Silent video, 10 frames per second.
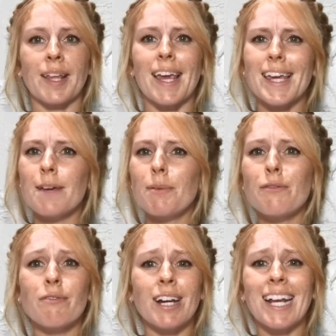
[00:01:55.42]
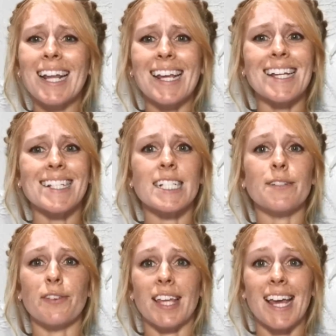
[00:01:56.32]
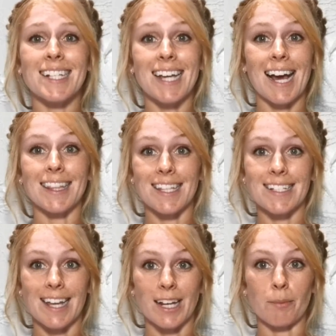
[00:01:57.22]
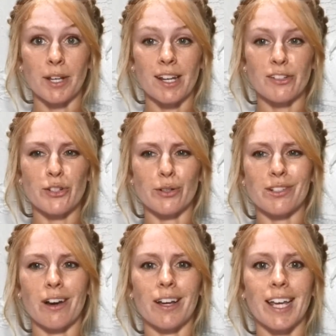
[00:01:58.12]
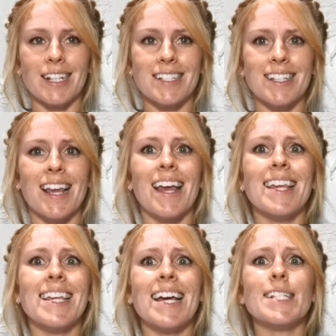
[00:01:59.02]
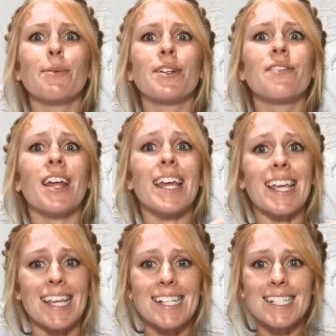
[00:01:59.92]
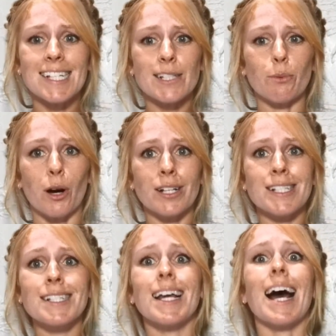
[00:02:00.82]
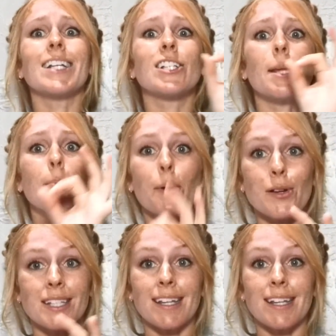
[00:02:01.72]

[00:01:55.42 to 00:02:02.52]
It can be really easy to forget to add this element into your targets, yet it's one of the easiest ones to actually put